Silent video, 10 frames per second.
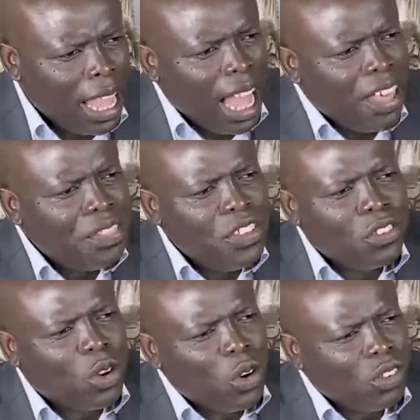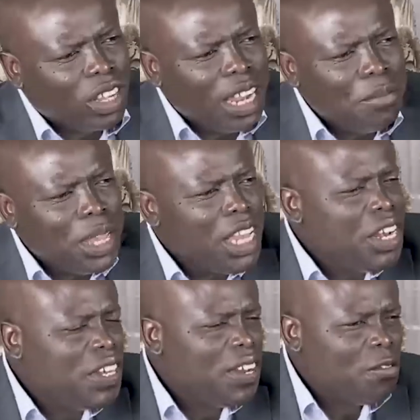And these goals can be
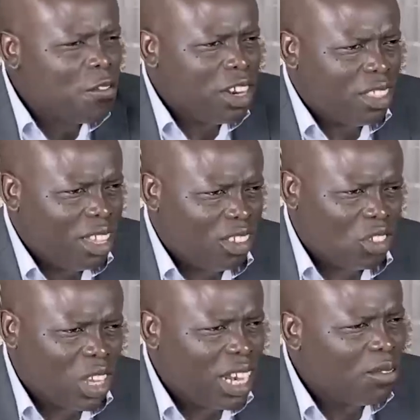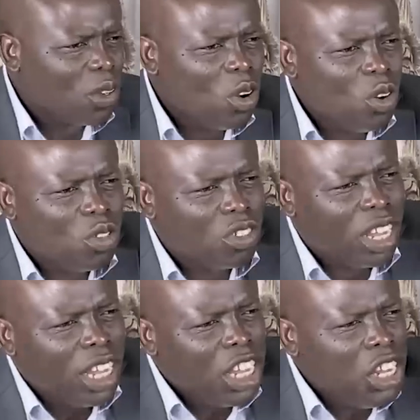in different things. You can have goals
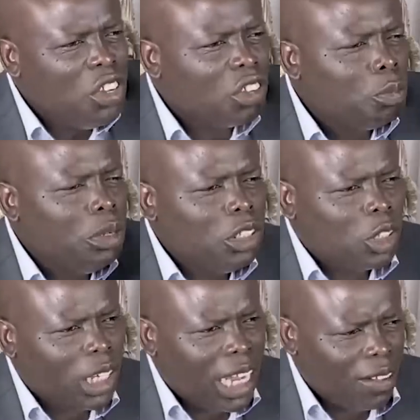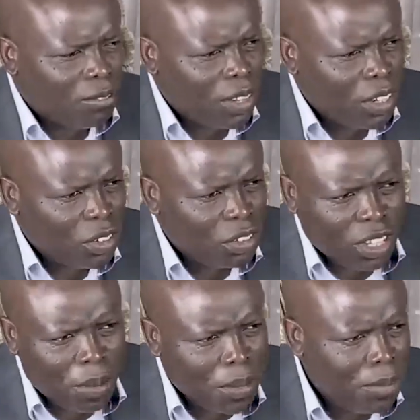in your spiritual life, and you
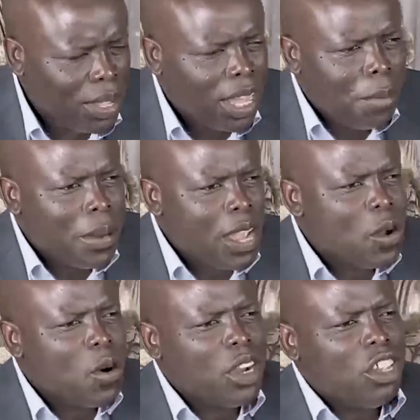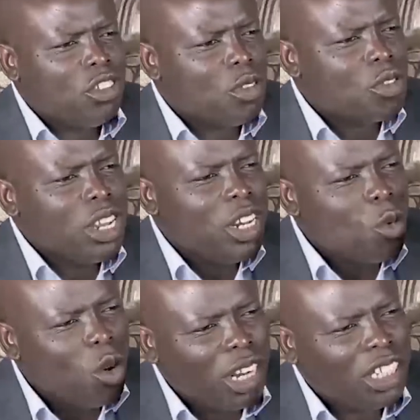say, maybe my goal is to read
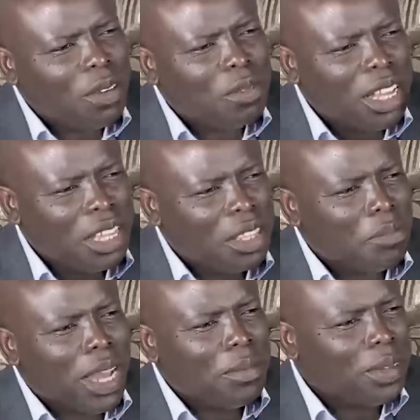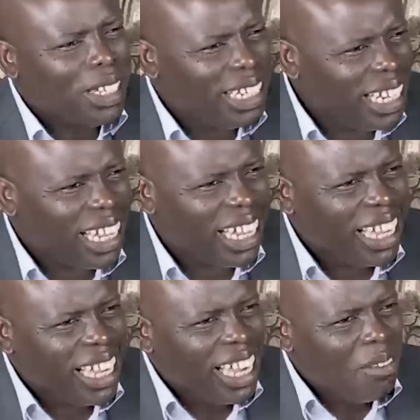one chapter in the Bible a day.
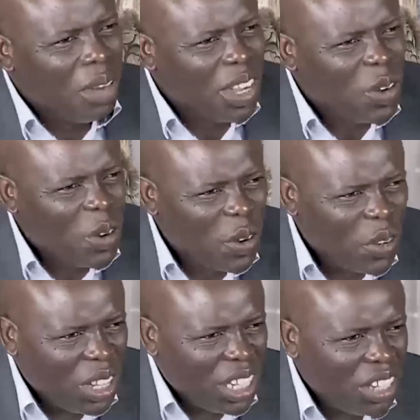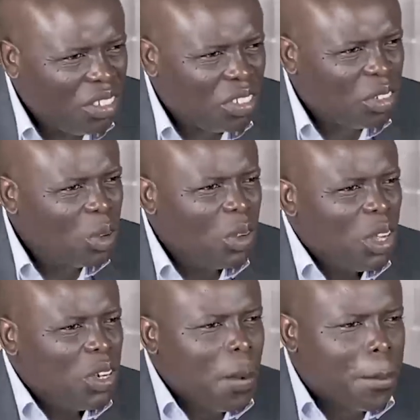My goal is
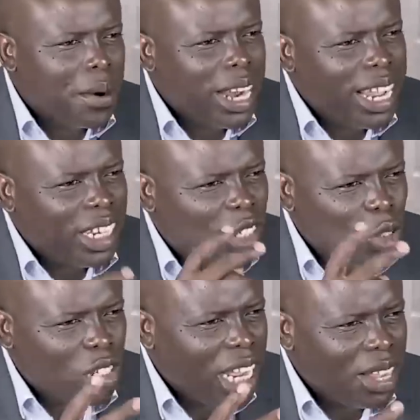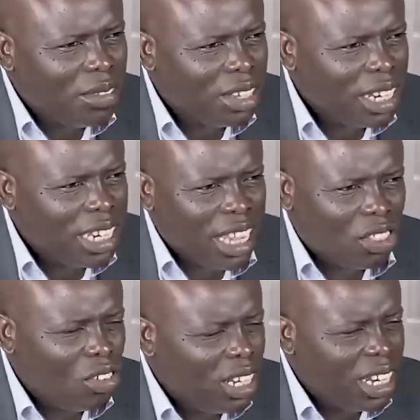to pray 2 times in a day,
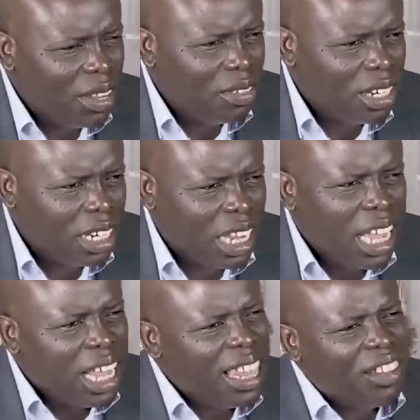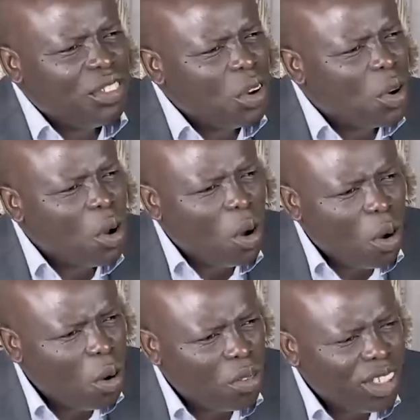3 times in a day. That's your
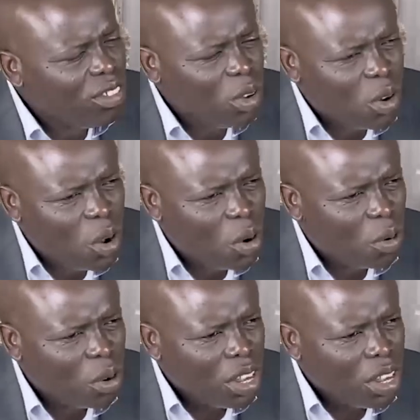goal. That's your goal.